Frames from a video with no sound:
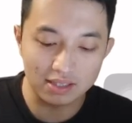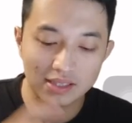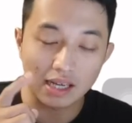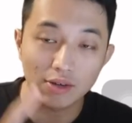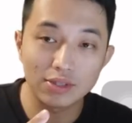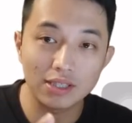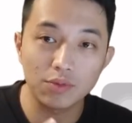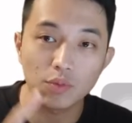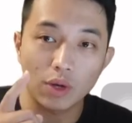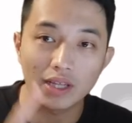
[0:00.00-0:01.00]

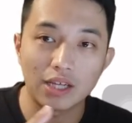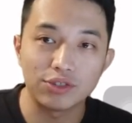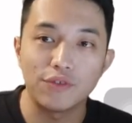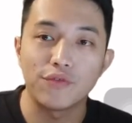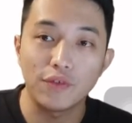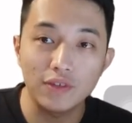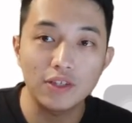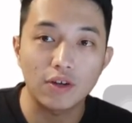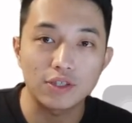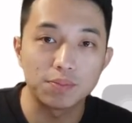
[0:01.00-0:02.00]

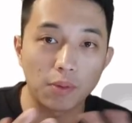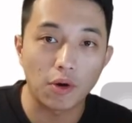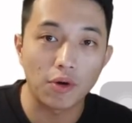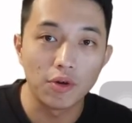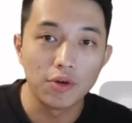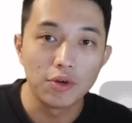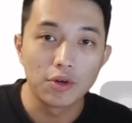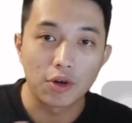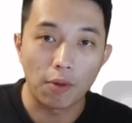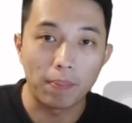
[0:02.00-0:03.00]
$1,150 more
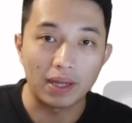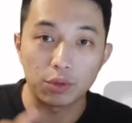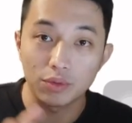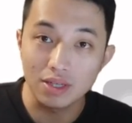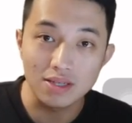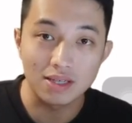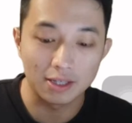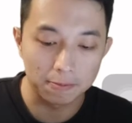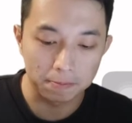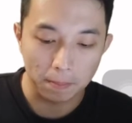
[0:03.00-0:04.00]
compared to this
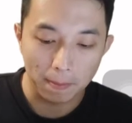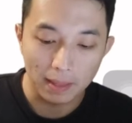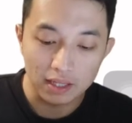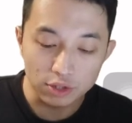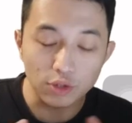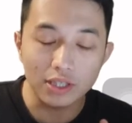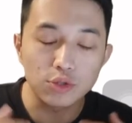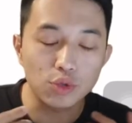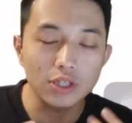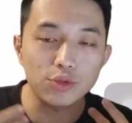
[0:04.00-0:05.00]
year. So in
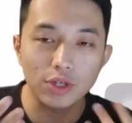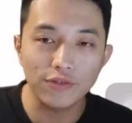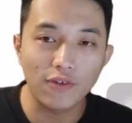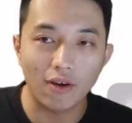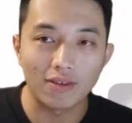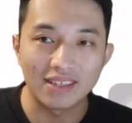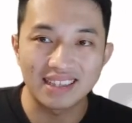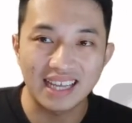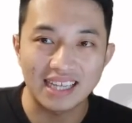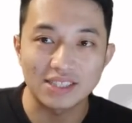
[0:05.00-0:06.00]
2024, the
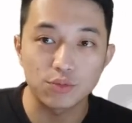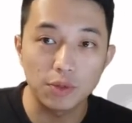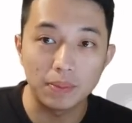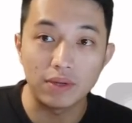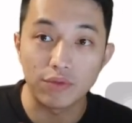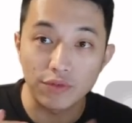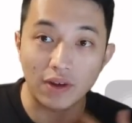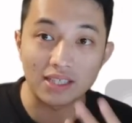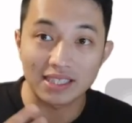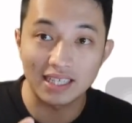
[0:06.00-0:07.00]
tax will be
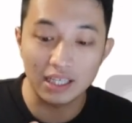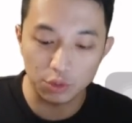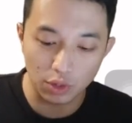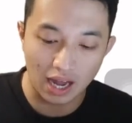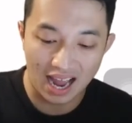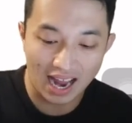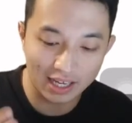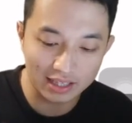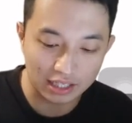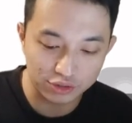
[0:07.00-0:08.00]
revised again to a
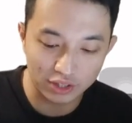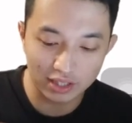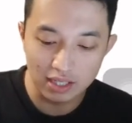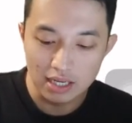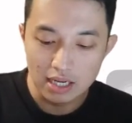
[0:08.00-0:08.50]
higher tax rate.